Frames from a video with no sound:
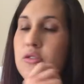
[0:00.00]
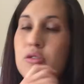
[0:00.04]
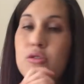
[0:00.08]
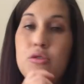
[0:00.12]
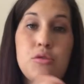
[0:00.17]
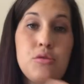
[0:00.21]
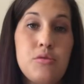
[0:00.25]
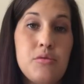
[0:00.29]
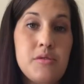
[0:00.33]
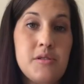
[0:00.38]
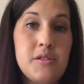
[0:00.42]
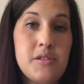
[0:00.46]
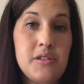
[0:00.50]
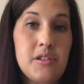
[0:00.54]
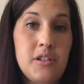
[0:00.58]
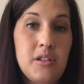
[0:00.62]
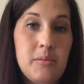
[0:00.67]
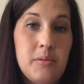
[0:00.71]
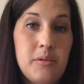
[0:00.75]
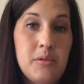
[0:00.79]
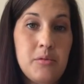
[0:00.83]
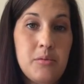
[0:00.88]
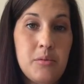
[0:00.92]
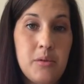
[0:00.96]

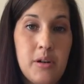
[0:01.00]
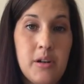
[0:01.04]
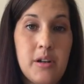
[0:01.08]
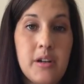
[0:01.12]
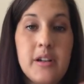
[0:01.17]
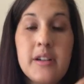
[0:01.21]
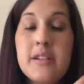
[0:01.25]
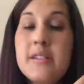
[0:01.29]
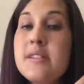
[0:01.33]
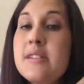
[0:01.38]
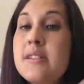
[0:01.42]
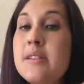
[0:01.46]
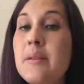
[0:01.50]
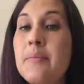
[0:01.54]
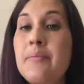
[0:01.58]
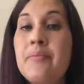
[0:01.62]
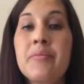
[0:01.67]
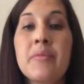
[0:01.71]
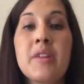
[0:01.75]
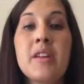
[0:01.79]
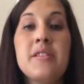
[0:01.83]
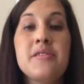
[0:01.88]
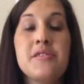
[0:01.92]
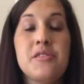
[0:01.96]
2-syllable words.
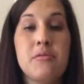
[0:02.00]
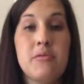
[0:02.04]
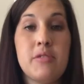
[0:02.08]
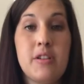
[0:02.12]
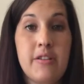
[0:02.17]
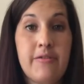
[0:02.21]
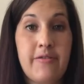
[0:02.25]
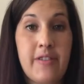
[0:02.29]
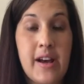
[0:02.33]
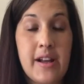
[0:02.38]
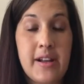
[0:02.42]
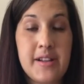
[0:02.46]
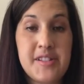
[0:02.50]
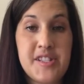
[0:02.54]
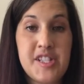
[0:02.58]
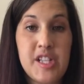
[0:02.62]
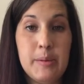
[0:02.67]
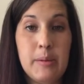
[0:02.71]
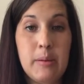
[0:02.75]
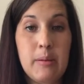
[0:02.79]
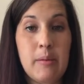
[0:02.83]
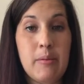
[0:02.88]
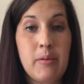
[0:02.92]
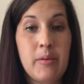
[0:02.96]
So when you find a
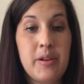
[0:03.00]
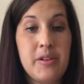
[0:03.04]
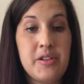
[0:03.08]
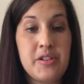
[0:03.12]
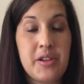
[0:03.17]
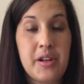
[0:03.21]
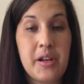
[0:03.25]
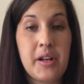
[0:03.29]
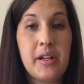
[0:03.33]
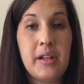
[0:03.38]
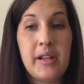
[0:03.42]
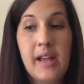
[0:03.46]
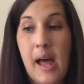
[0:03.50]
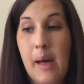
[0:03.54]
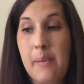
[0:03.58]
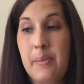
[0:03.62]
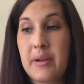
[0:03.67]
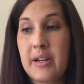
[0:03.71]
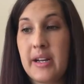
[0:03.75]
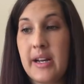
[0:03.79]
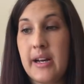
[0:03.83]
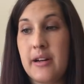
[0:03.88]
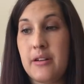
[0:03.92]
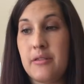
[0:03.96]
syllable, remember, we usually clap
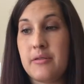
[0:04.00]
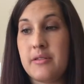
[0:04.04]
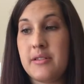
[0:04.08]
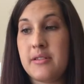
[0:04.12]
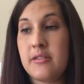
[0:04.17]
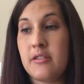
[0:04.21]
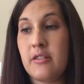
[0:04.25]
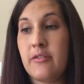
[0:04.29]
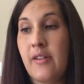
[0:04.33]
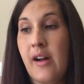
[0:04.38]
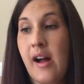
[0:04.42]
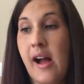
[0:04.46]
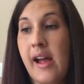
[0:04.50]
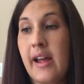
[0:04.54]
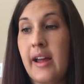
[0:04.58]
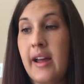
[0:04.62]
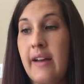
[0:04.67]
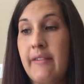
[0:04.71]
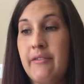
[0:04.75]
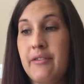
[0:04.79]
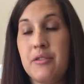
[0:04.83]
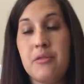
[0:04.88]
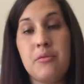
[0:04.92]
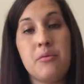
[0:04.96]
it out. So if I
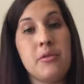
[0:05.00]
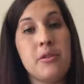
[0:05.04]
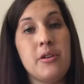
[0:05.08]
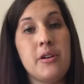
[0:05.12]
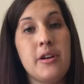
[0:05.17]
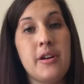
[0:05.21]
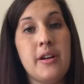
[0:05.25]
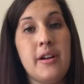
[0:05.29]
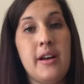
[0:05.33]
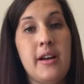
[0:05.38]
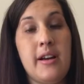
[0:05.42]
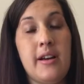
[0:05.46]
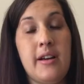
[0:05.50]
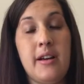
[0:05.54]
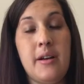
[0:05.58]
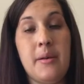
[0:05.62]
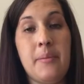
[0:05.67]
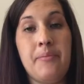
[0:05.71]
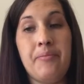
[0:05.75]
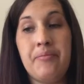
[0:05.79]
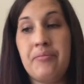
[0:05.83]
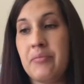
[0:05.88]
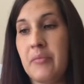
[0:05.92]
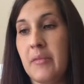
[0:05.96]
have the word,
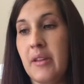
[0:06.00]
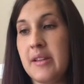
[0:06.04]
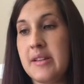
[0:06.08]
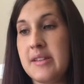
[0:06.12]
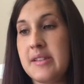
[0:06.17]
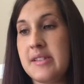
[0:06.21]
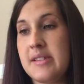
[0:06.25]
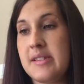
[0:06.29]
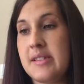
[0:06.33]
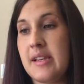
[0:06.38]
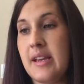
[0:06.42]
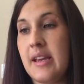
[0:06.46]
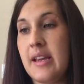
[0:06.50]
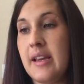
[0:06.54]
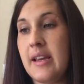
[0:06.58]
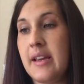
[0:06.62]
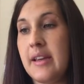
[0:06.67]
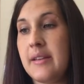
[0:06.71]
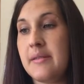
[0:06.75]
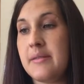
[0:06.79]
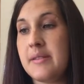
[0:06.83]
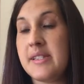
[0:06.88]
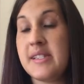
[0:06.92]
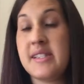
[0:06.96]
let's
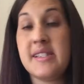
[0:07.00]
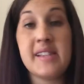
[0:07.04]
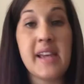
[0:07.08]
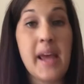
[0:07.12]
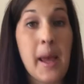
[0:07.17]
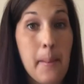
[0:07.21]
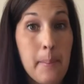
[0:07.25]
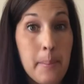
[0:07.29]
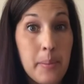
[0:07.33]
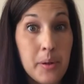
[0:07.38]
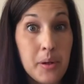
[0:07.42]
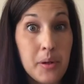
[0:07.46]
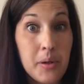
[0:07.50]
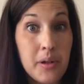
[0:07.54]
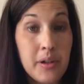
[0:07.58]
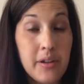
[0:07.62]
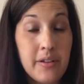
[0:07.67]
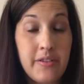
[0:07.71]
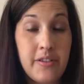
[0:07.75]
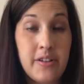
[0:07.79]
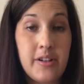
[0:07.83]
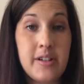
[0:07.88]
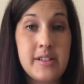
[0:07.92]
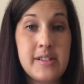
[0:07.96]
say sample,
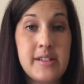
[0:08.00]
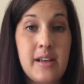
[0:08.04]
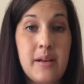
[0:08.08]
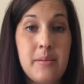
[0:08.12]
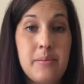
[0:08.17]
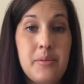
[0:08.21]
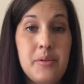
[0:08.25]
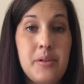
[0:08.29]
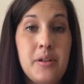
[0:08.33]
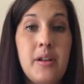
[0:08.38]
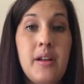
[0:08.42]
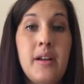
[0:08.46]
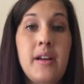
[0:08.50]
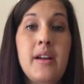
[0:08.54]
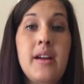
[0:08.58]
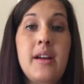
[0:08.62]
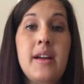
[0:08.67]
for example,